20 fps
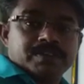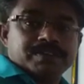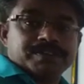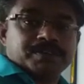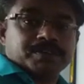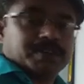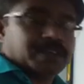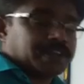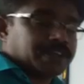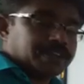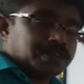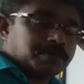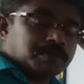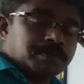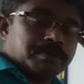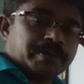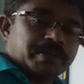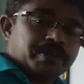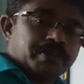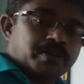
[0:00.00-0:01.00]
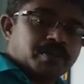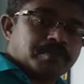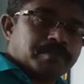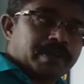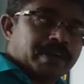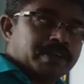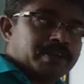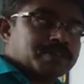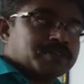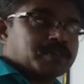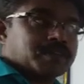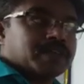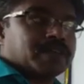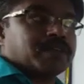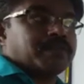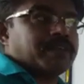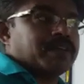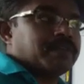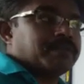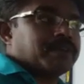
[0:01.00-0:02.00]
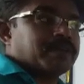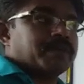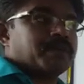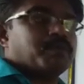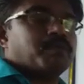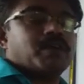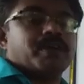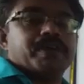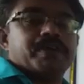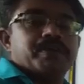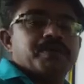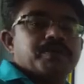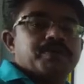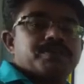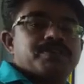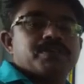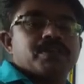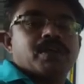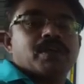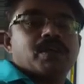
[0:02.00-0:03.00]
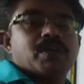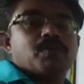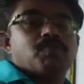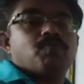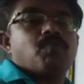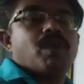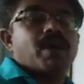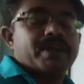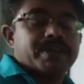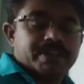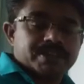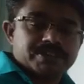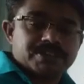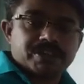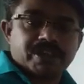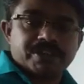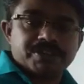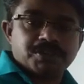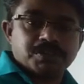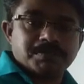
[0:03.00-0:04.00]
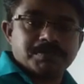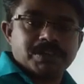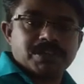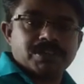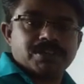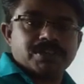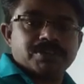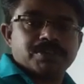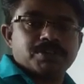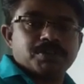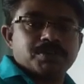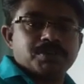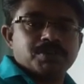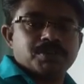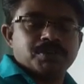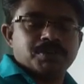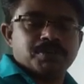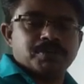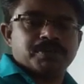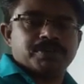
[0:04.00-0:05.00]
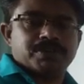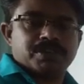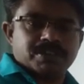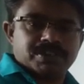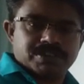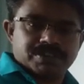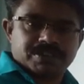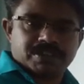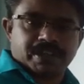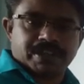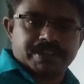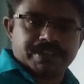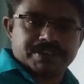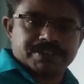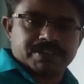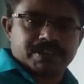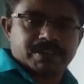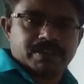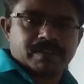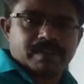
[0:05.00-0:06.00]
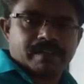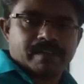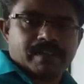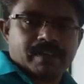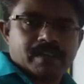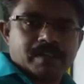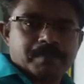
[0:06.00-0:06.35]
so that it will be in your mind, so that whenever you want to use what tense has to be used in this condition.